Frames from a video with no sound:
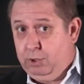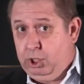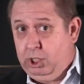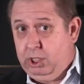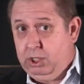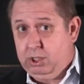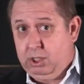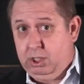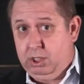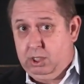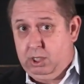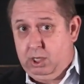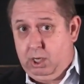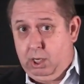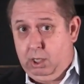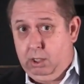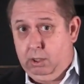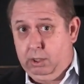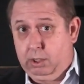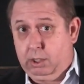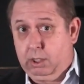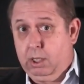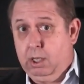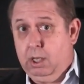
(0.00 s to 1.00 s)
Jesus
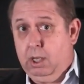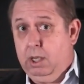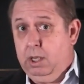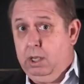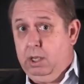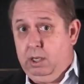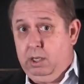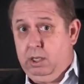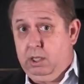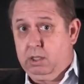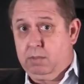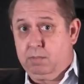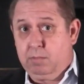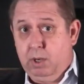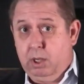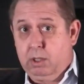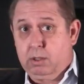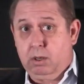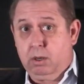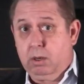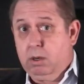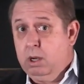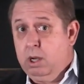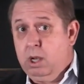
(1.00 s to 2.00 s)
telling his
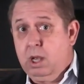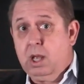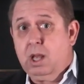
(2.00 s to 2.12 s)
mother,